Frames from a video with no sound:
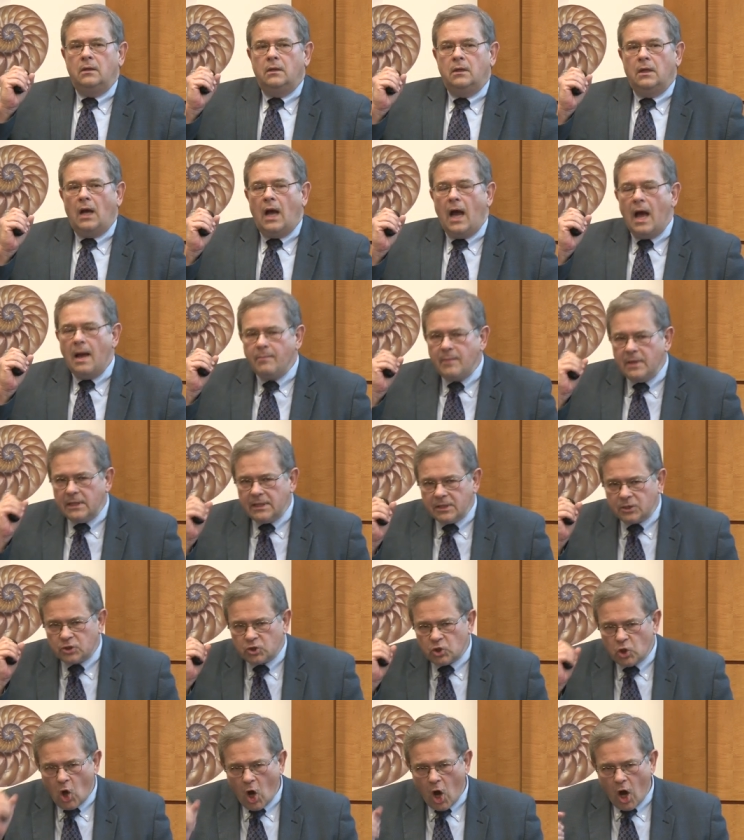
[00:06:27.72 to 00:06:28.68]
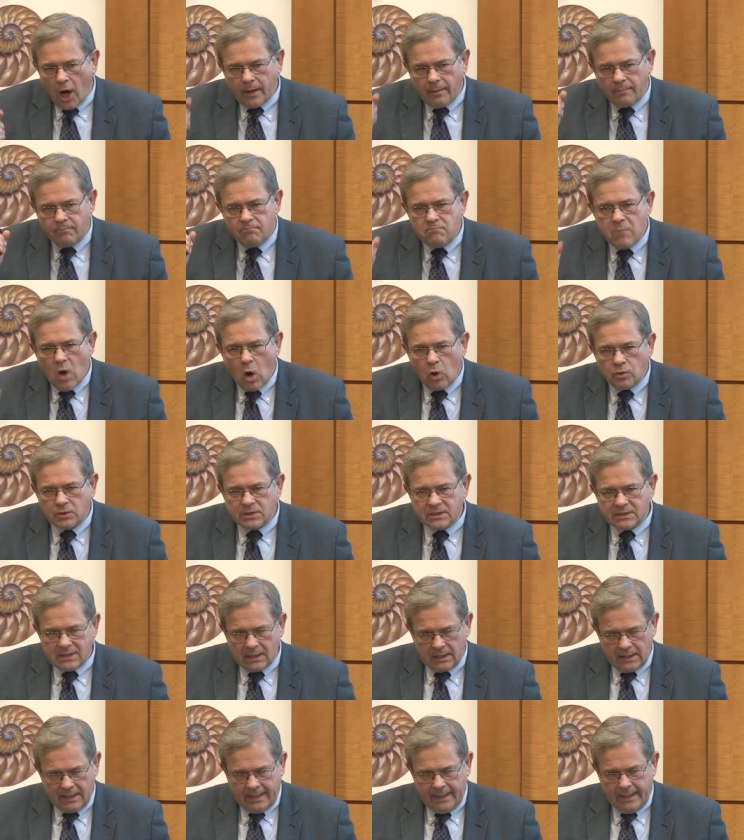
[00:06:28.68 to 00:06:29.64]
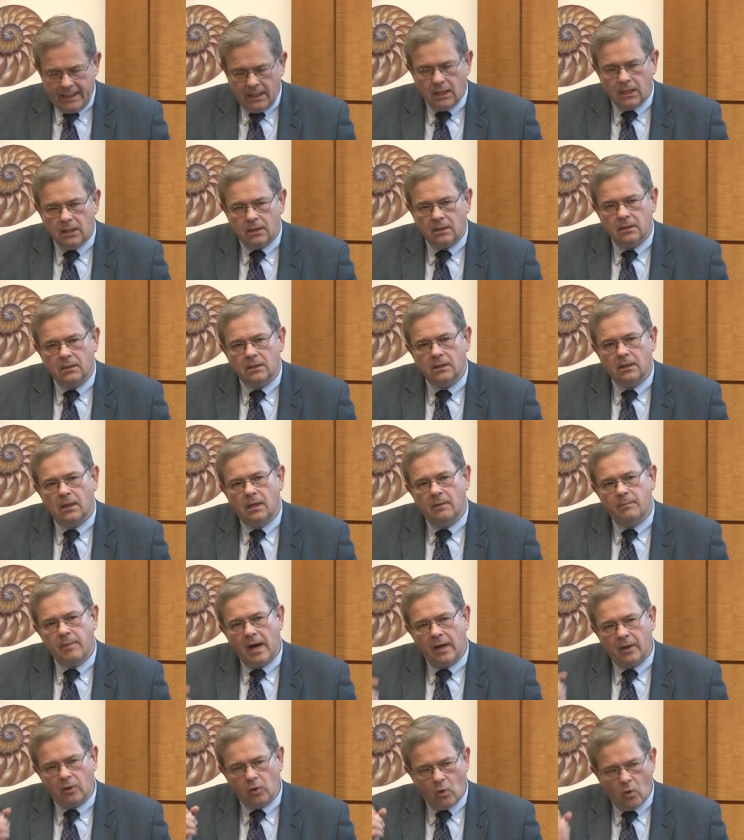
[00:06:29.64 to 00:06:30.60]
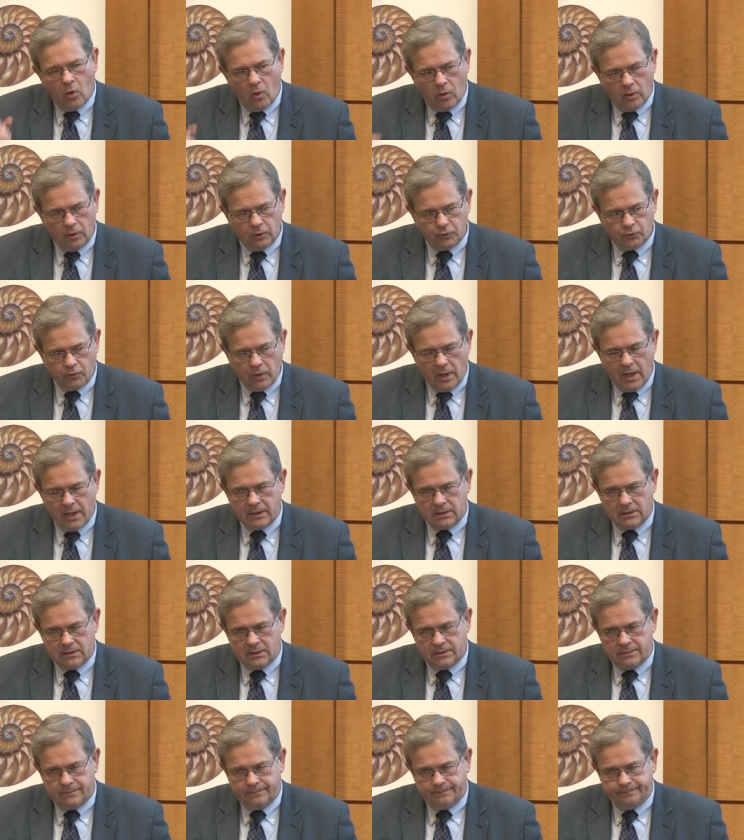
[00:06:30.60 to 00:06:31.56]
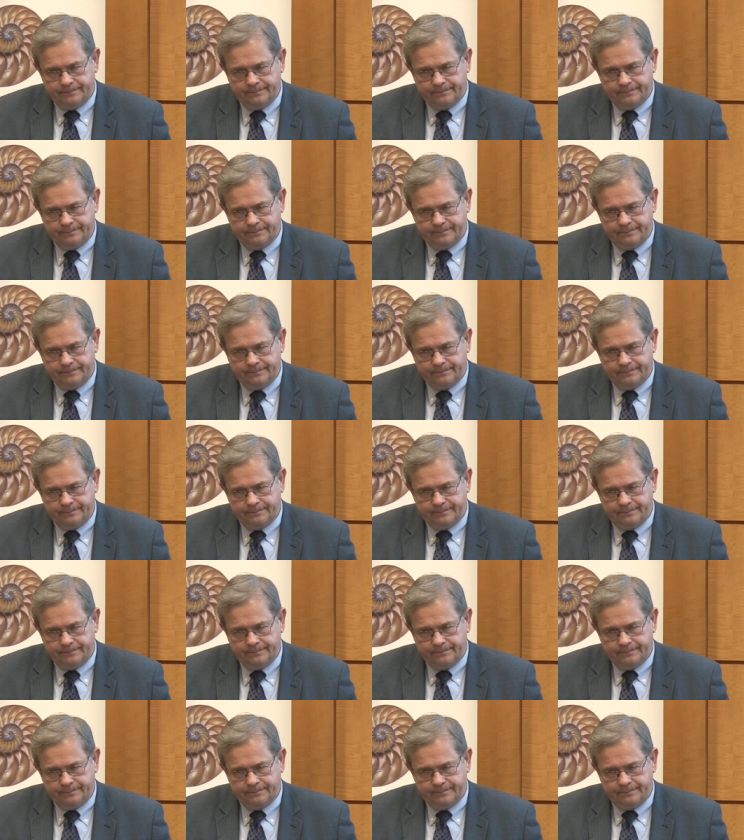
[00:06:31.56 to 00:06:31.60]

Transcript: I'm going to talk mostly about oral drugs